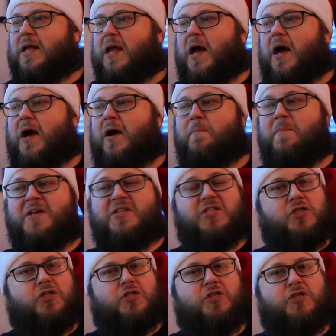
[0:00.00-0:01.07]
a
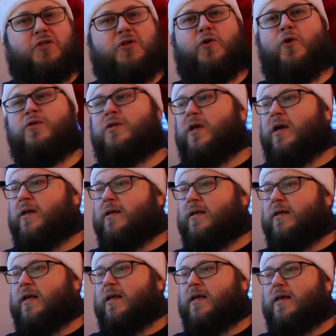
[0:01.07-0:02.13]
message containing
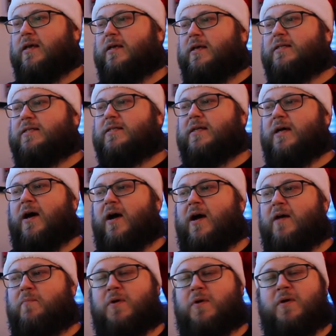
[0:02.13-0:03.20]
his
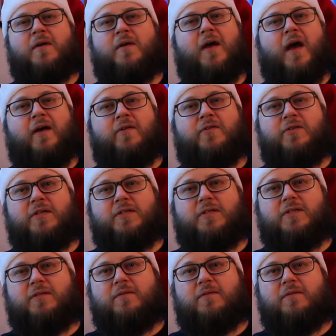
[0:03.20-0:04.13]
IP address.